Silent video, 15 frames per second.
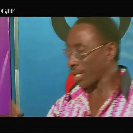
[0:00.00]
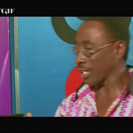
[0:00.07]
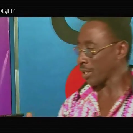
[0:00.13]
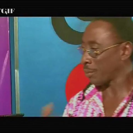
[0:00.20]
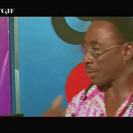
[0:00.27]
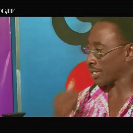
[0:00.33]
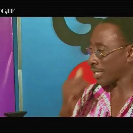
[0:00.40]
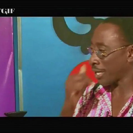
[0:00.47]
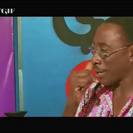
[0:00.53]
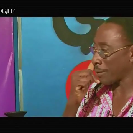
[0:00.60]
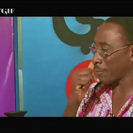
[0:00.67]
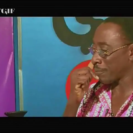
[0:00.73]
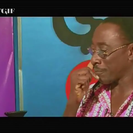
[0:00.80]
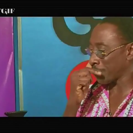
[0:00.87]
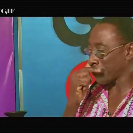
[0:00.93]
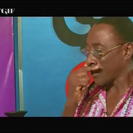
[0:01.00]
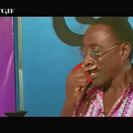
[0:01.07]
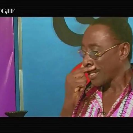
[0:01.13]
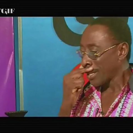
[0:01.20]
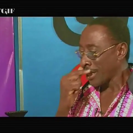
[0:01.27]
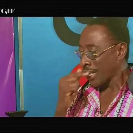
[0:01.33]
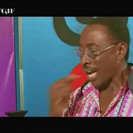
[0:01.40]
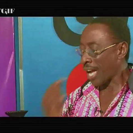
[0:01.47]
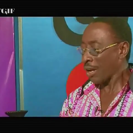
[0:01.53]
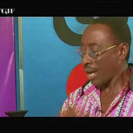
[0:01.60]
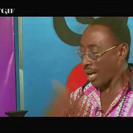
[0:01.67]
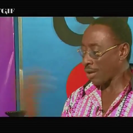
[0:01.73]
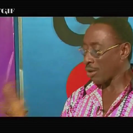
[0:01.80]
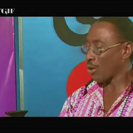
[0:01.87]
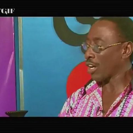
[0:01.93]
talk a little bit. Um,
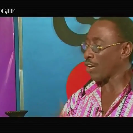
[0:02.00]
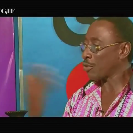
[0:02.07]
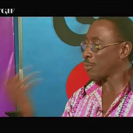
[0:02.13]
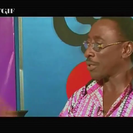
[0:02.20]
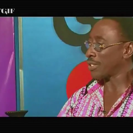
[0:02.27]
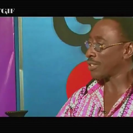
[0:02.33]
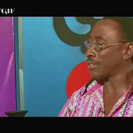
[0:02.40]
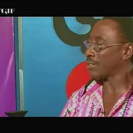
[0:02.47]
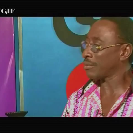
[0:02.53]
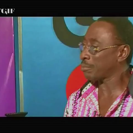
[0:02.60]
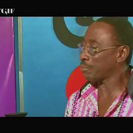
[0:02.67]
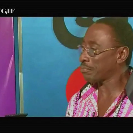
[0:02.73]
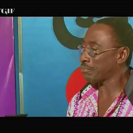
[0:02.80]
how how long have you been?